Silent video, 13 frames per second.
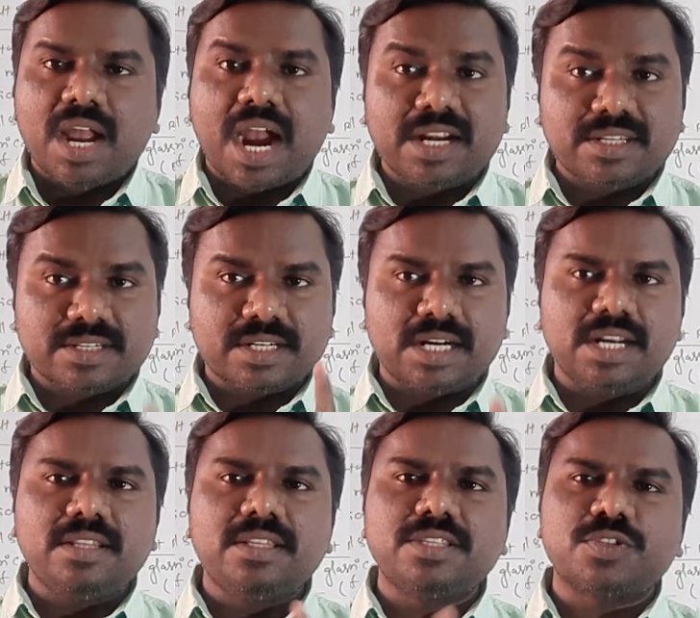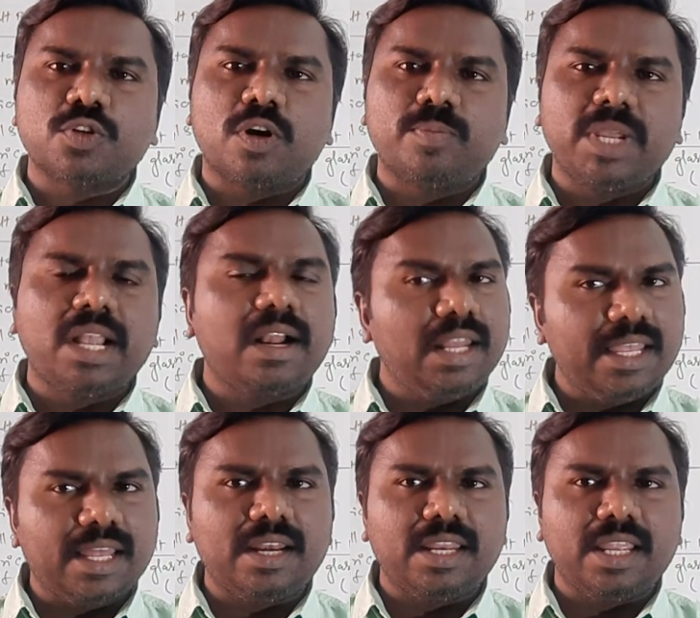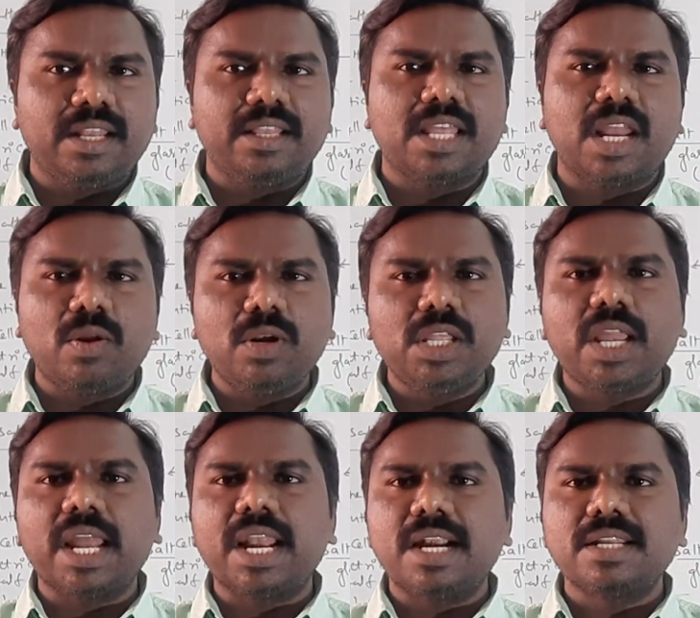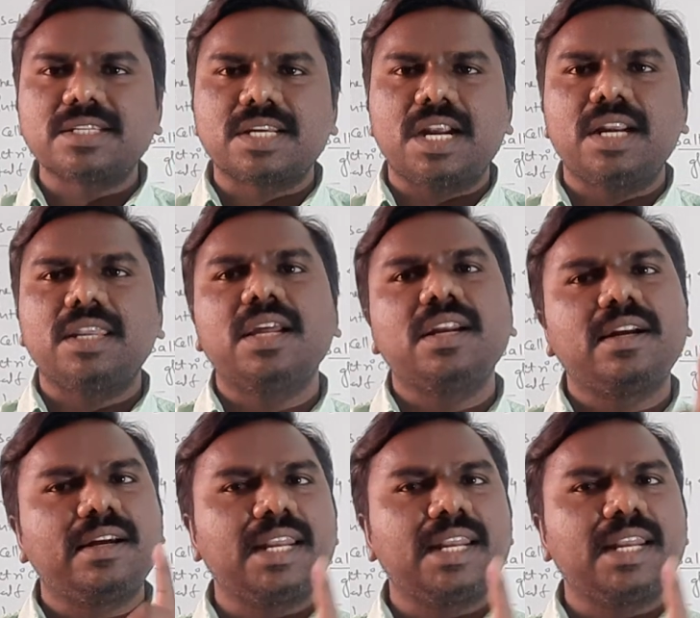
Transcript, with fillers: and study this topic clearly then only you can understand the